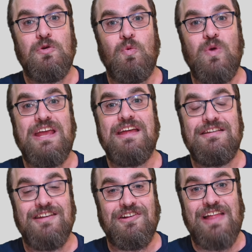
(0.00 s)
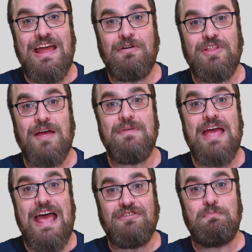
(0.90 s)
We can declare them
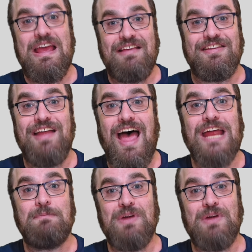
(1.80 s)
as base and height,